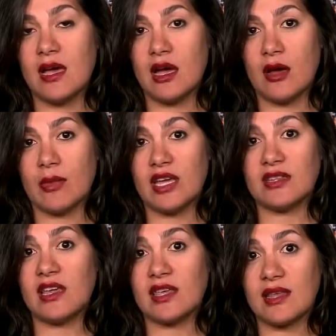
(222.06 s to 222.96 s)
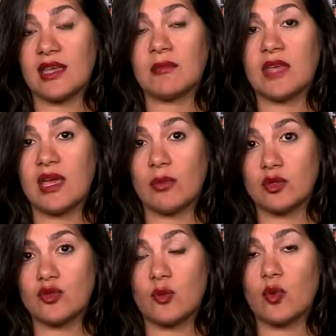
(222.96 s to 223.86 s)
um, they, they can be able
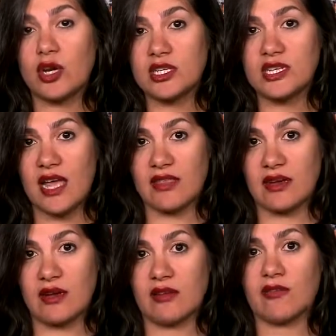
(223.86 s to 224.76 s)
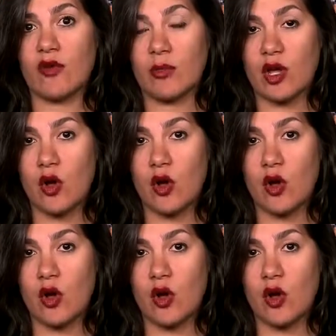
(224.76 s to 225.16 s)
to work together and form a